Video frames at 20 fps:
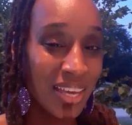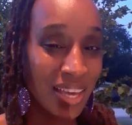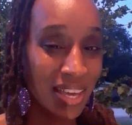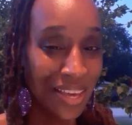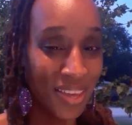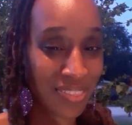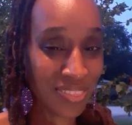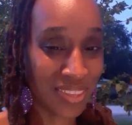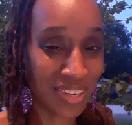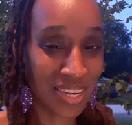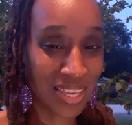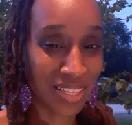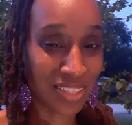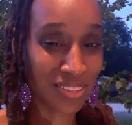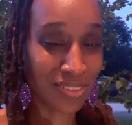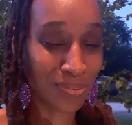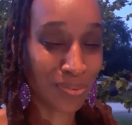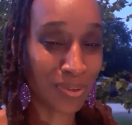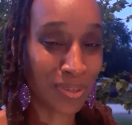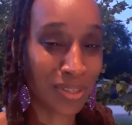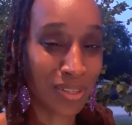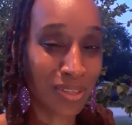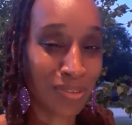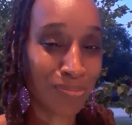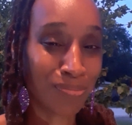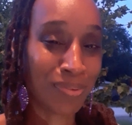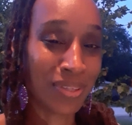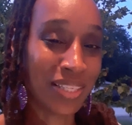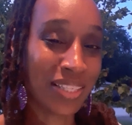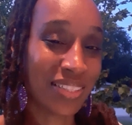and the next one.
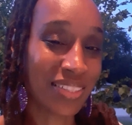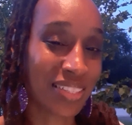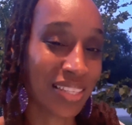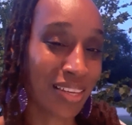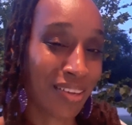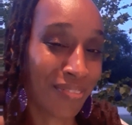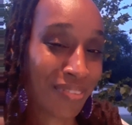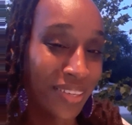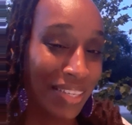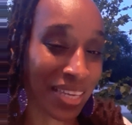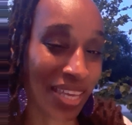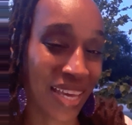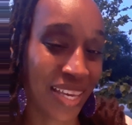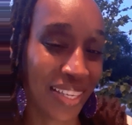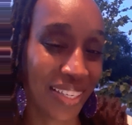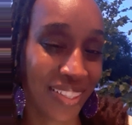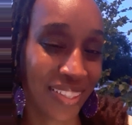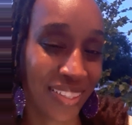Peace, love, and light.